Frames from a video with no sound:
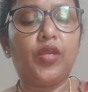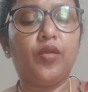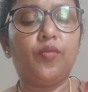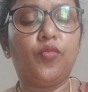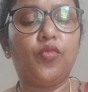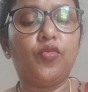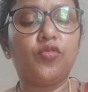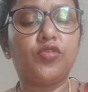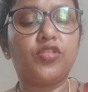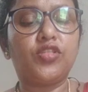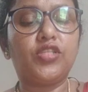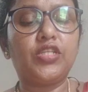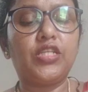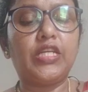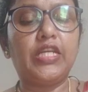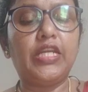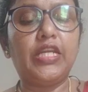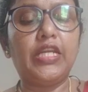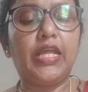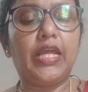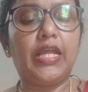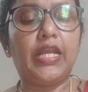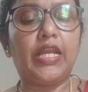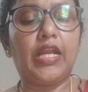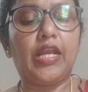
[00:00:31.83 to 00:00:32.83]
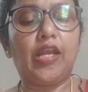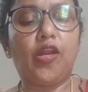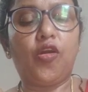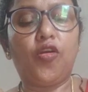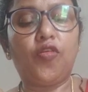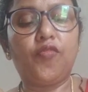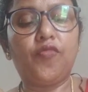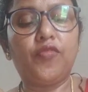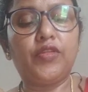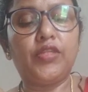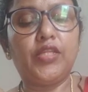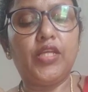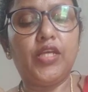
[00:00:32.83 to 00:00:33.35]
posteriorly, and
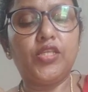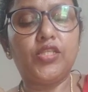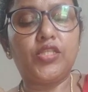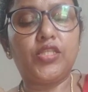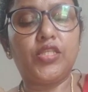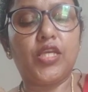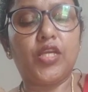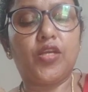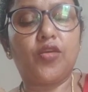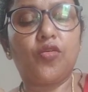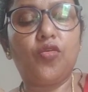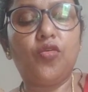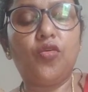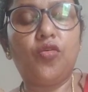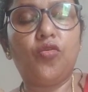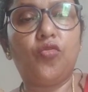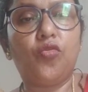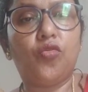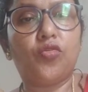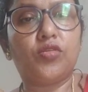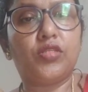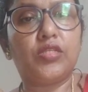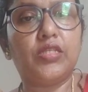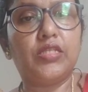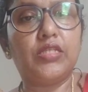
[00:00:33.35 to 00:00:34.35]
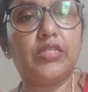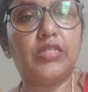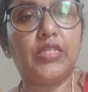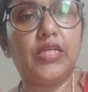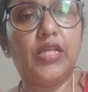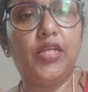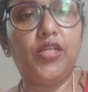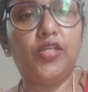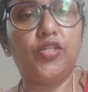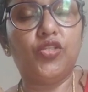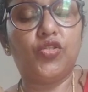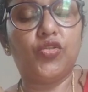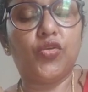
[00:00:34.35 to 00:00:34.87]
along with the
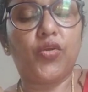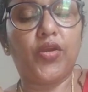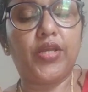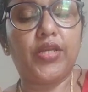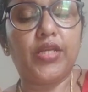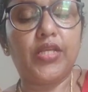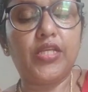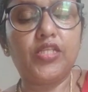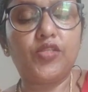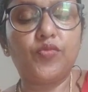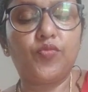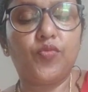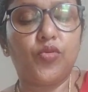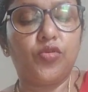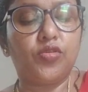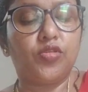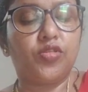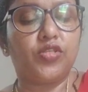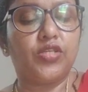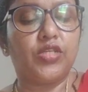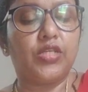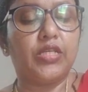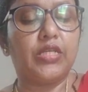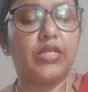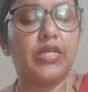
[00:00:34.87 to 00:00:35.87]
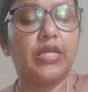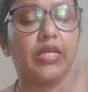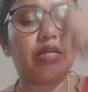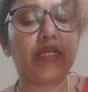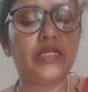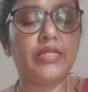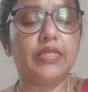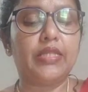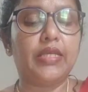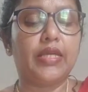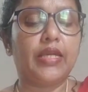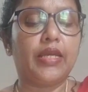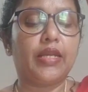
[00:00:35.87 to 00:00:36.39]
sacrococcygeal joint is
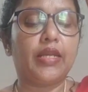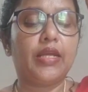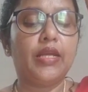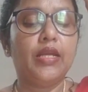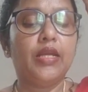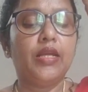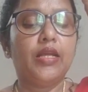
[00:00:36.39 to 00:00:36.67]
posteriorly there.